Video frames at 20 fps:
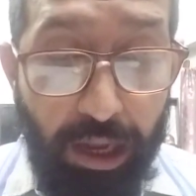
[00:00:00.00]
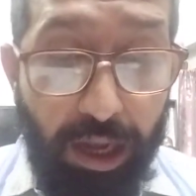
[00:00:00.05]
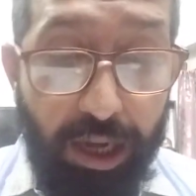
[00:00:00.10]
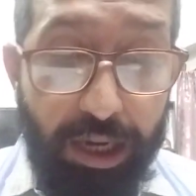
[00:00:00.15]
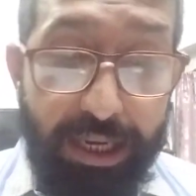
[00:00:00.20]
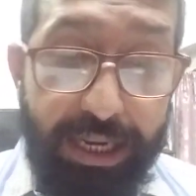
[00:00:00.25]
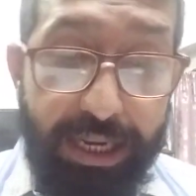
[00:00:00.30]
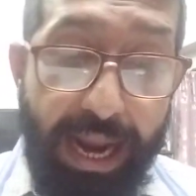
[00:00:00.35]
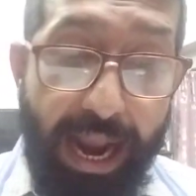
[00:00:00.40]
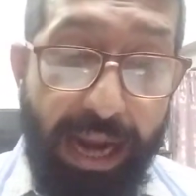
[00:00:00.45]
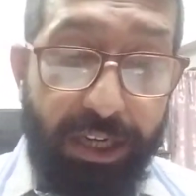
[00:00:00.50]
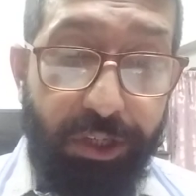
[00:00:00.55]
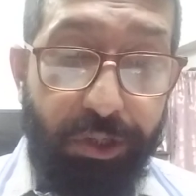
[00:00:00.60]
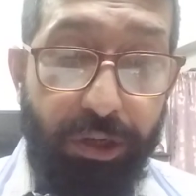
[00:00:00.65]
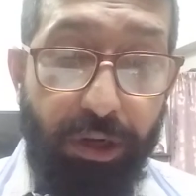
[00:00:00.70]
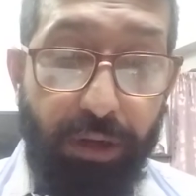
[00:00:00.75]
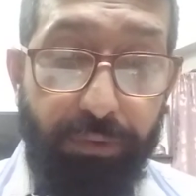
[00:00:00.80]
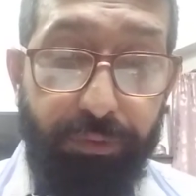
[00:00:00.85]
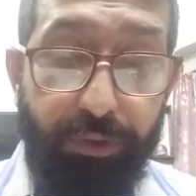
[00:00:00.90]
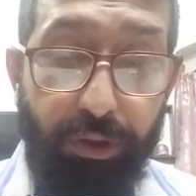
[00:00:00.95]

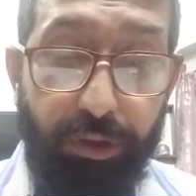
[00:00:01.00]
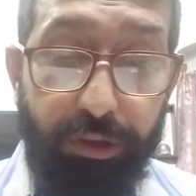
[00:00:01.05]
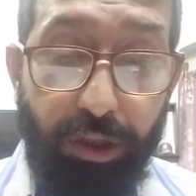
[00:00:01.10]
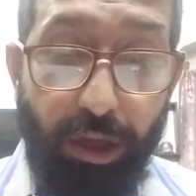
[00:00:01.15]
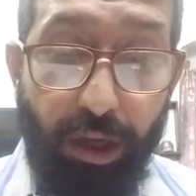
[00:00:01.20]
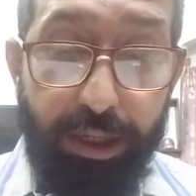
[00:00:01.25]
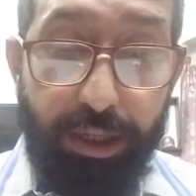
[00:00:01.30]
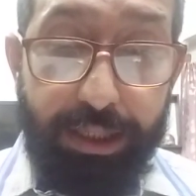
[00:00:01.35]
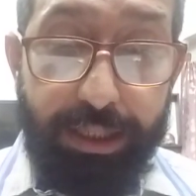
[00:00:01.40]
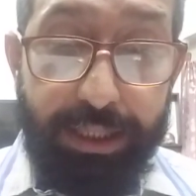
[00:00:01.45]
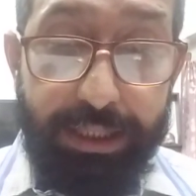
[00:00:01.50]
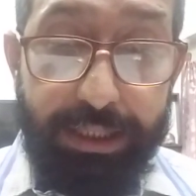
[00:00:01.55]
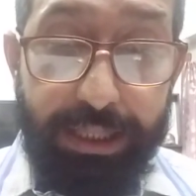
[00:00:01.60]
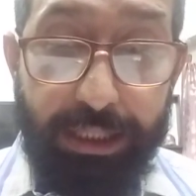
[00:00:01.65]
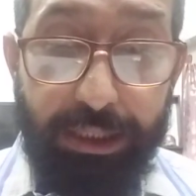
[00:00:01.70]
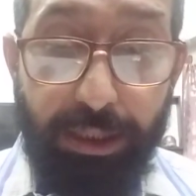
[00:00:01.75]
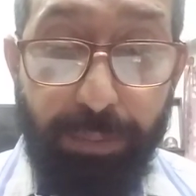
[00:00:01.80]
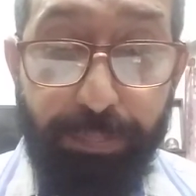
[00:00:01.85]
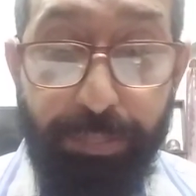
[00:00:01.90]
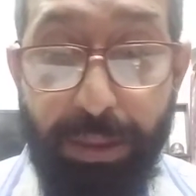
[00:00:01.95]
Reaction of the authorities
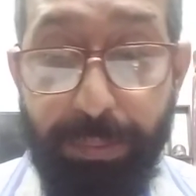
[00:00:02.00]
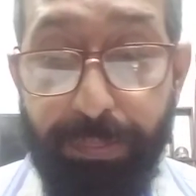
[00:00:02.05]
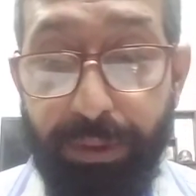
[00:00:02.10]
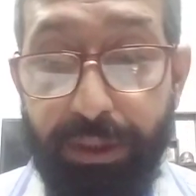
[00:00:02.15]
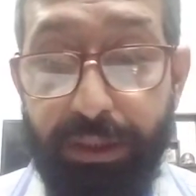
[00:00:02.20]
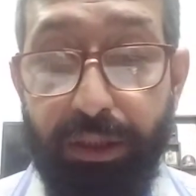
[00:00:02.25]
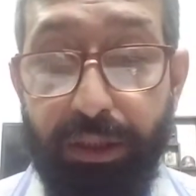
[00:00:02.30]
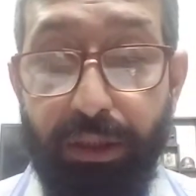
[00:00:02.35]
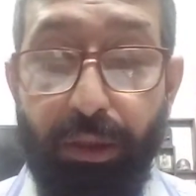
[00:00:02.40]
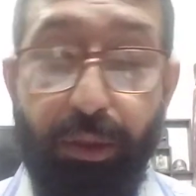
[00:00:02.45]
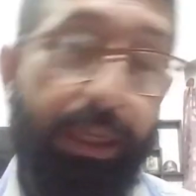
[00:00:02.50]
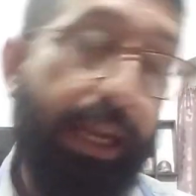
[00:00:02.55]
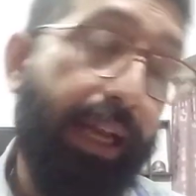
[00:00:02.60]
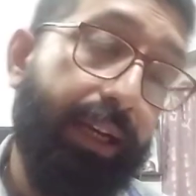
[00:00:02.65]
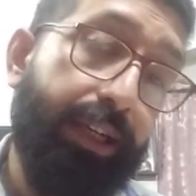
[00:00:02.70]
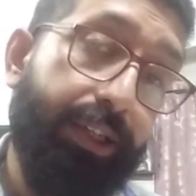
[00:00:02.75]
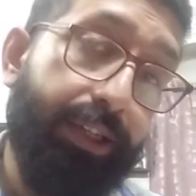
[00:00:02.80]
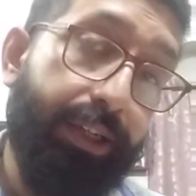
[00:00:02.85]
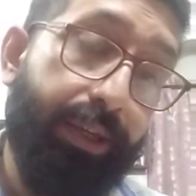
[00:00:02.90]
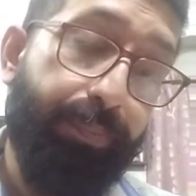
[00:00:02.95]
and the people in the
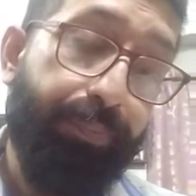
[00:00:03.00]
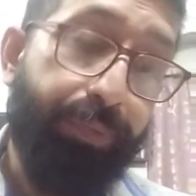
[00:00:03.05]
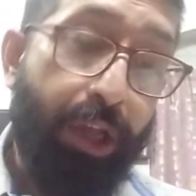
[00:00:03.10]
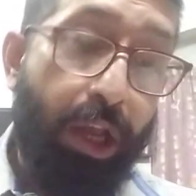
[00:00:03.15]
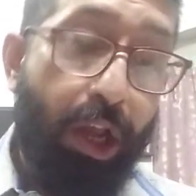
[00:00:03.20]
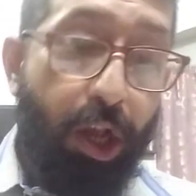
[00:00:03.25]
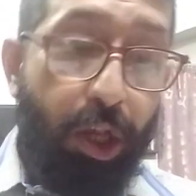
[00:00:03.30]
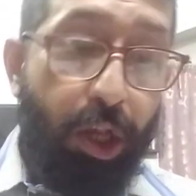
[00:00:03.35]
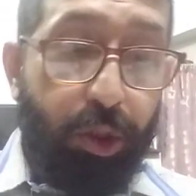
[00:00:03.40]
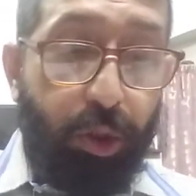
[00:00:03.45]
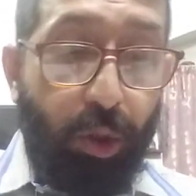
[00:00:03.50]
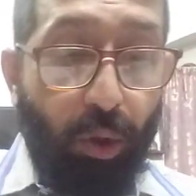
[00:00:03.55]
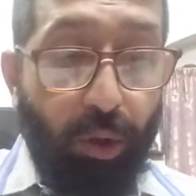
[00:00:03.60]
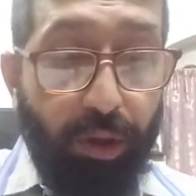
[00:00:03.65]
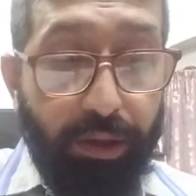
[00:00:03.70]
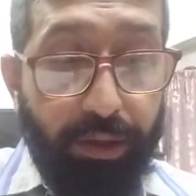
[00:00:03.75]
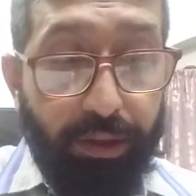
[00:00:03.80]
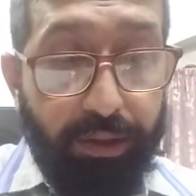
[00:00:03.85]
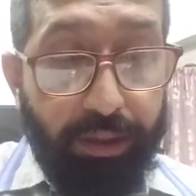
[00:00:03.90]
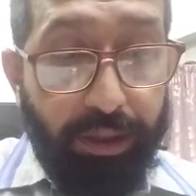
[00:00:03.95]
locality.
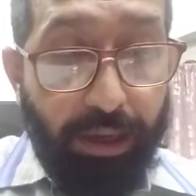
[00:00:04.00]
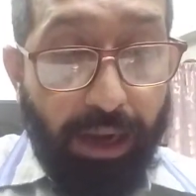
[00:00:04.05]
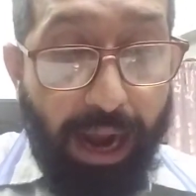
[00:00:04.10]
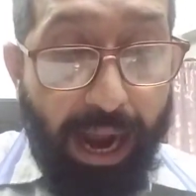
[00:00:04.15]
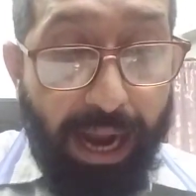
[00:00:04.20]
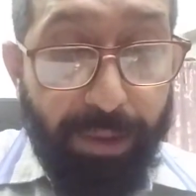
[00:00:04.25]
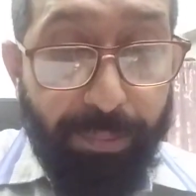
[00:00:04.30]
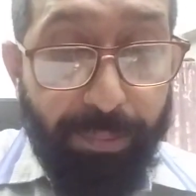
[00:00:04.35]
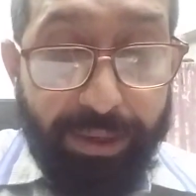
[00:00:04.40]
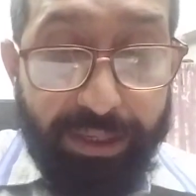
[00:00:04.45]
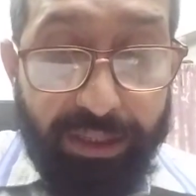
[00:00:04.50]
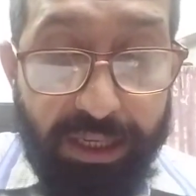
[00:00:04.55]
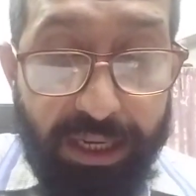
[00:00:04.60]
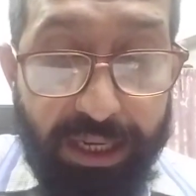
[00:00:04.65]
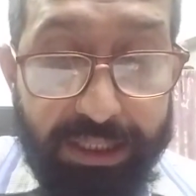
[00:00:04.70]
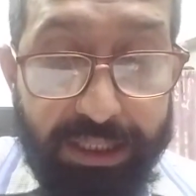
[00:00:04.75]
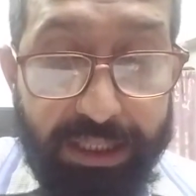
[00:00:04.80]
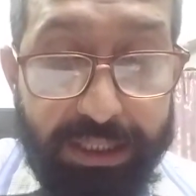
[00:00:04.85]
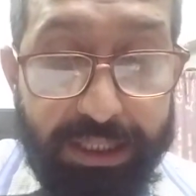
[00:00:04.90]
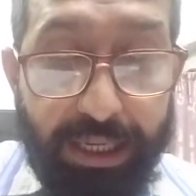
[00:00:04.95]
So
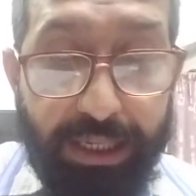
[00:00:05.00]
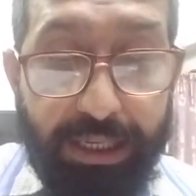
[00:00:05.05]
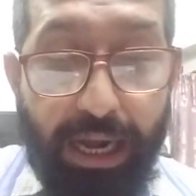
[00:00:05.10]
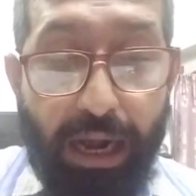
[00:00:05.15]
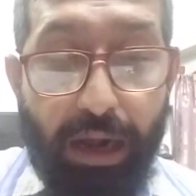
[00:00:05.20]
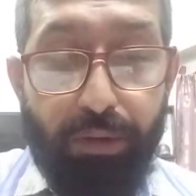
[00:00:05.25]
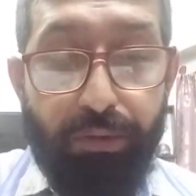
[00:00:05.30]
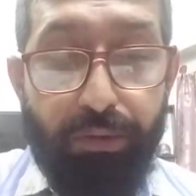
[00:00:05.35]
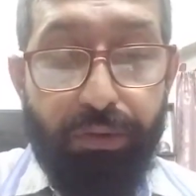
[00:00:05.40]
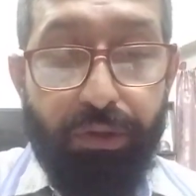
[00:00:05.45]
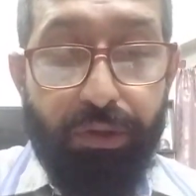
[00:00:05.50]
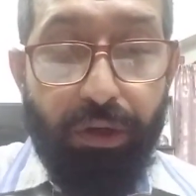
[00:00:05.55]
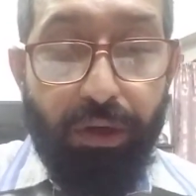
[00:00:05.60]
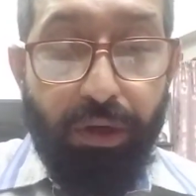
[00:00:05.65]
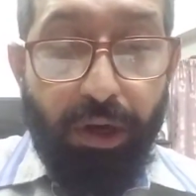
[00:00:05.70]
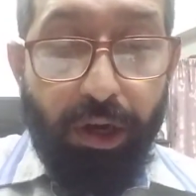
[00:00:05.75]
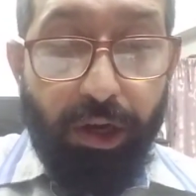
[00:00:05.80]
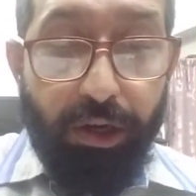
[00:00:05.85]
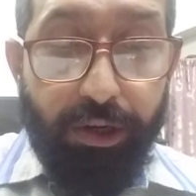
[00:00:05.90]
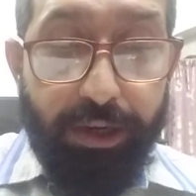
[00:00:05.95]
eyewitnesses account,
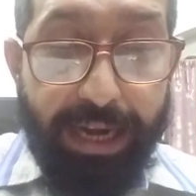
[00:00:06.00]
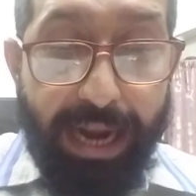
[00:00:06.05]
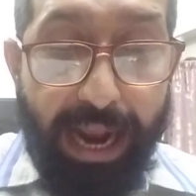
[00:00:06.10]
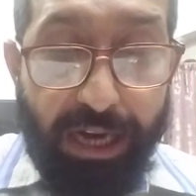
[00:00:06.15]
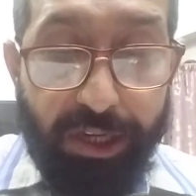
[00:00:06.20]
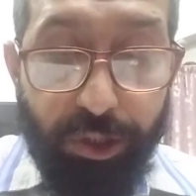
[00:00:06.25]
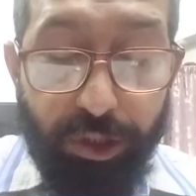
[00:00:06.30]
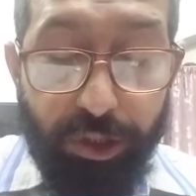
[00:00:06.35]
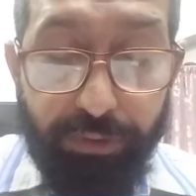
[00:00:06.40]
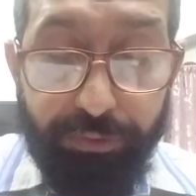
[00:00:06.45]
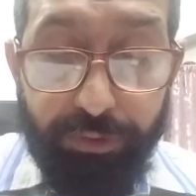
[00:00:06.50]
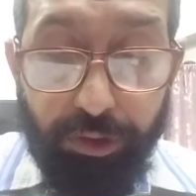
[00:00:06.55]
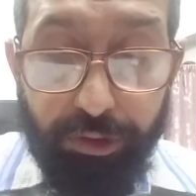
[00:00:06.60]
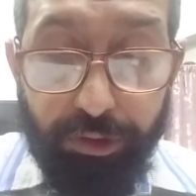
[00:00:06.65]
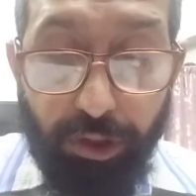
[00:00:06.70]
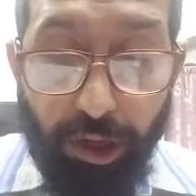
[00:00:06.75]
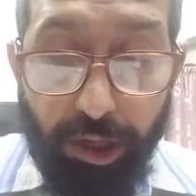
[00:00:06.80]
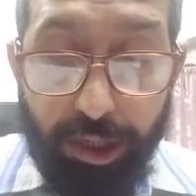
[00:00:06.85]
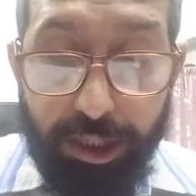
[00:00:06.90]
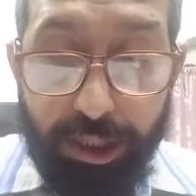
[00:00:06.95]
reaction of the
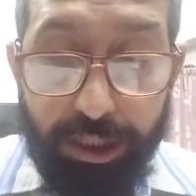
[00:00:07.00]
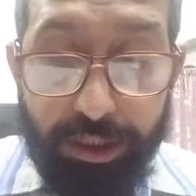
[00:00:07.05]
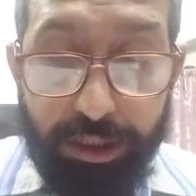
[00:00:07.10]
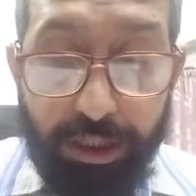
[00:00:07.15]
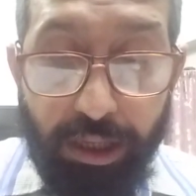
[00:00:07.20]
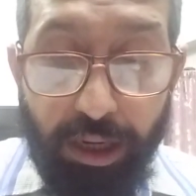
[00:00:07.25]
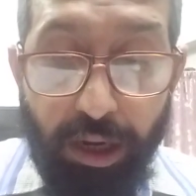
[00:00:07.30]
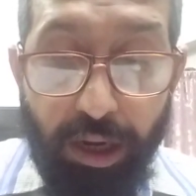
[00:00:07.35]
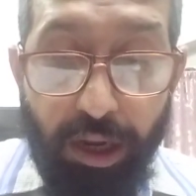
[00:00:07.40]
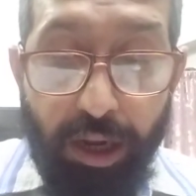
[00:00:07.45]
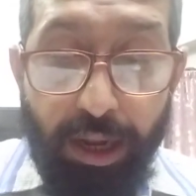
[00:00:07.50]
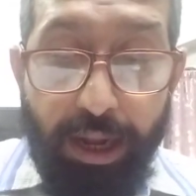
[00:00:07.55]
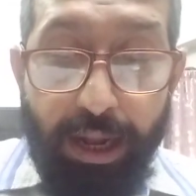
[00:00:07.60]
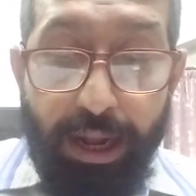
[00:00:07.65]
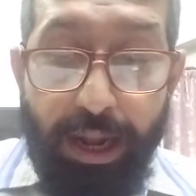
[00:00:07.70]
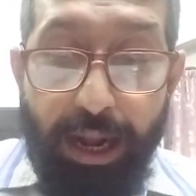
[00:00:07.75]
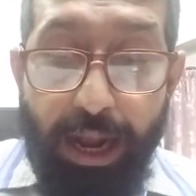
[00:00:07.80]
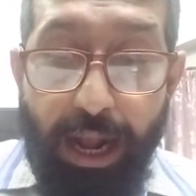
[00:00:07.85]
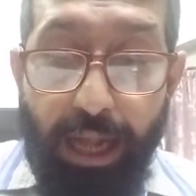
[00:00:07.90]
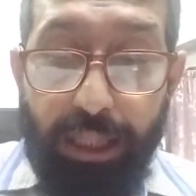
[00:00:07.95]
authorities
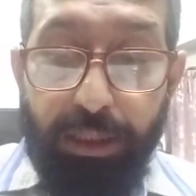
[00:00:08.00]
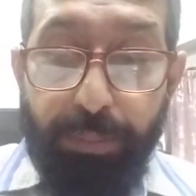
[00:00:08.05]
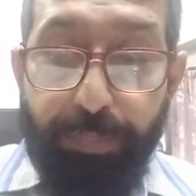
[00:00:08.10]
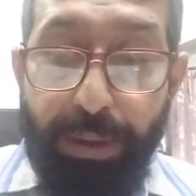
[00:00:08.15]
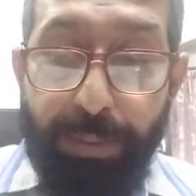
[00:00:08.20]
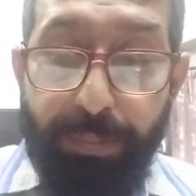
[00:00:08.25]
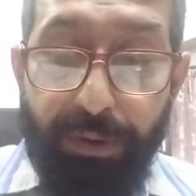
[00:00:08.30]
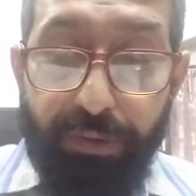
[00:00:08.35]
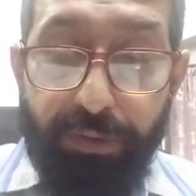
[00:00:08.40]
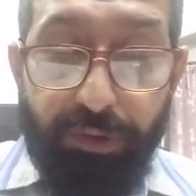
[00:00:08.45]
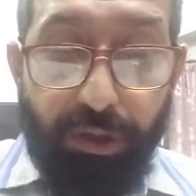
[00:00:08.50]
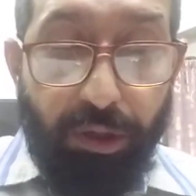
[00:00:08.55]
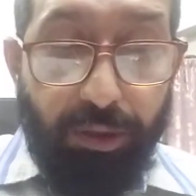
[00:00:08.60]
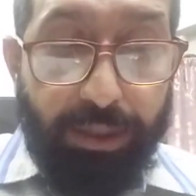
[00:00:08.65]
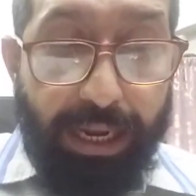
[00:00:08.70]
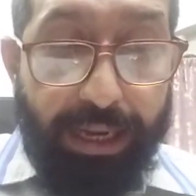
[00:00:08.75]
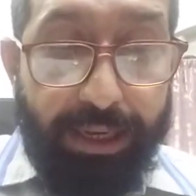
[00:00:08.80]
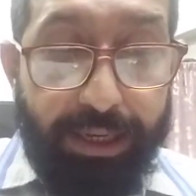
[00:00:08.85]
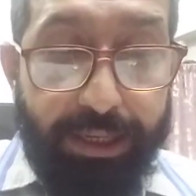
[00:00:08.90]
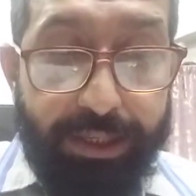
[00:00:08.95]
and the people of the
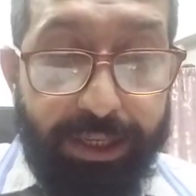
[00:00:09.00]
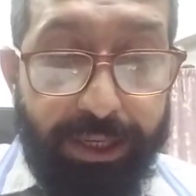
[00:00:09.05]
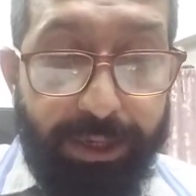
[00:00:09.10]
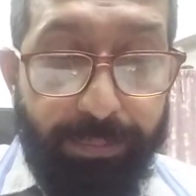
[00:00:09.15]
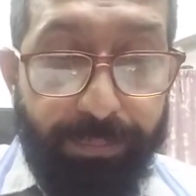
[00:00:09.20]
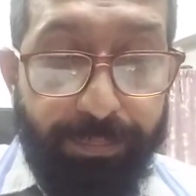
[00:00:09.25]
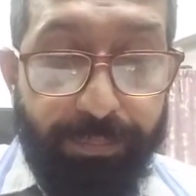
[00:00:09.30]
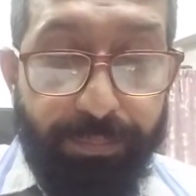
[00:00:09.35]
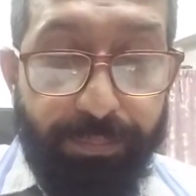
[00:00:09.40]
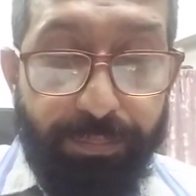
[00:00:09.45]
locality